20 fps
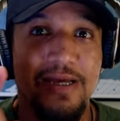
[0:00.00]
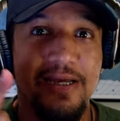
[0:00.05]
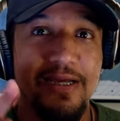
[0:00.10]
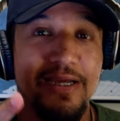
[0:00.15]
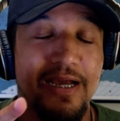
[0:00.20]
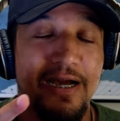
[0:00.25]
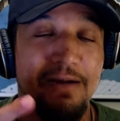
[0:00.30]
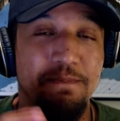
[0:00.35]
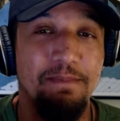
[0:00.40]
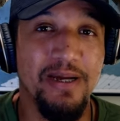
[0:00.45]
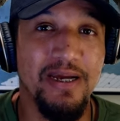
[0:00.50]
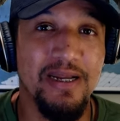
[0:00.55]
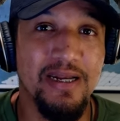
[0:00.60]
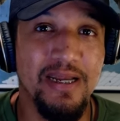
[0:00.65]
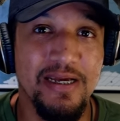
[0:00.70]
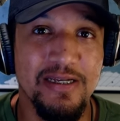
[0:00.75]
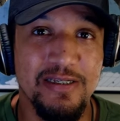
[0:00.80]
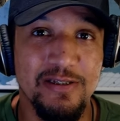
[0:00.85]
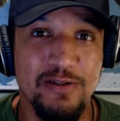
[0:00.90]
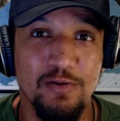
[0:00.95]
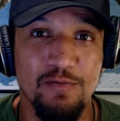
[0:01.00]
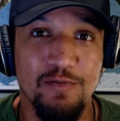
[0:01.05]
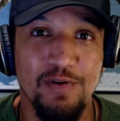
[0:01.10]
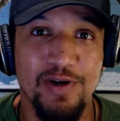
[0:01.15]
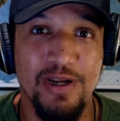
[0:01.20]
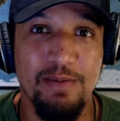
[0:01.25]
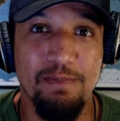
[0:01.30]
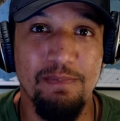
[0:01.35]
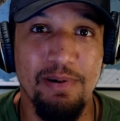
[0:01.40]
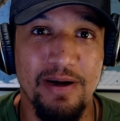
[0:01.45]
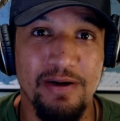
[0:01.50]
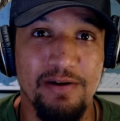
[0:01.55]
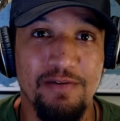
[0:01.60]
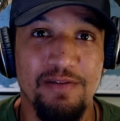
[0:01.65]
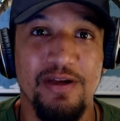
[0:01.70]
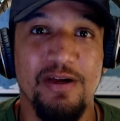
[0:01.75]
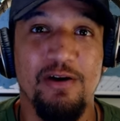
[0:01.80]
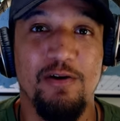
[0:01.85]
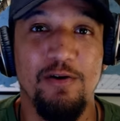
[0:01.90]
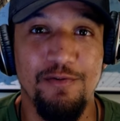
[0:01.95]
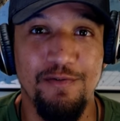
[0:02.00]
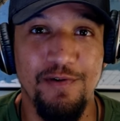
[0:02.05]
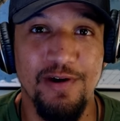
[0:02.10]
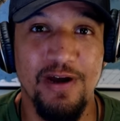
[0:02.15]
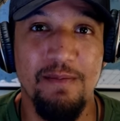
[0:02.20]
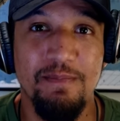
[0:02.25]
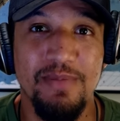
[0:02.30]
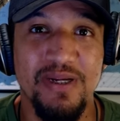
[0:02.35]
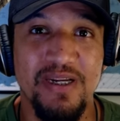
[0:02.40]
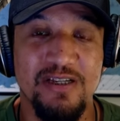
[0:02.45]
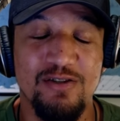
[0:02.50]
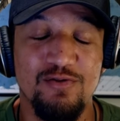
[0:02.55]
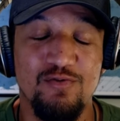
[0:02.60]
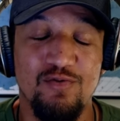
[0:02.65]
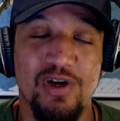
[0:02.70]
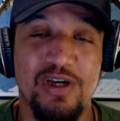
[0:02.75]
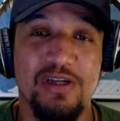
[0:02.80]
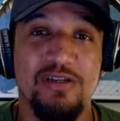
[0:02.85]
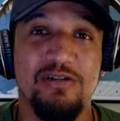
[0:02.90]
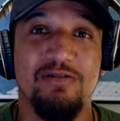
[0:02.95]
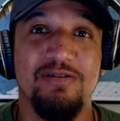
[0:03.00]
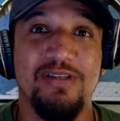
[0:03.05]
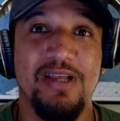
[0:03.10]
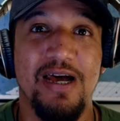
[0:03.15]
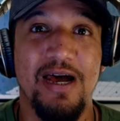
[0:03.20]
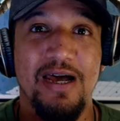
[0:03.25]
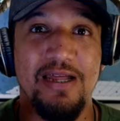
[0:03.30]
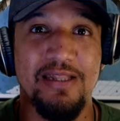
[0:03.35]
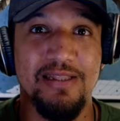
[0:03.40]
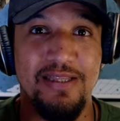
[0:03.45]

Kamala is already part of the current administration that